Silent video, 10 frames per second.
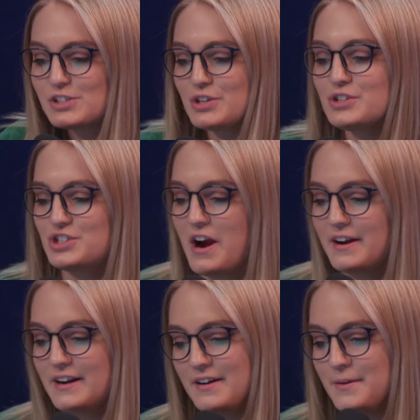huge
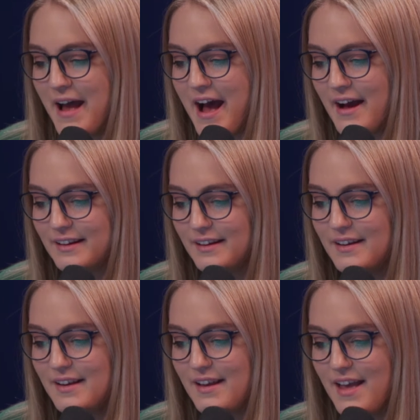target on her back,
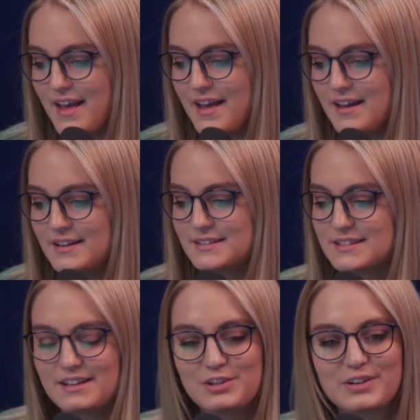and
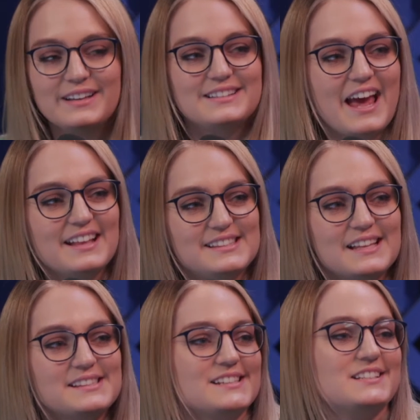you can
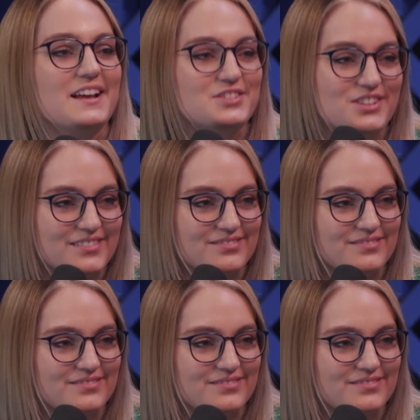sense the tension.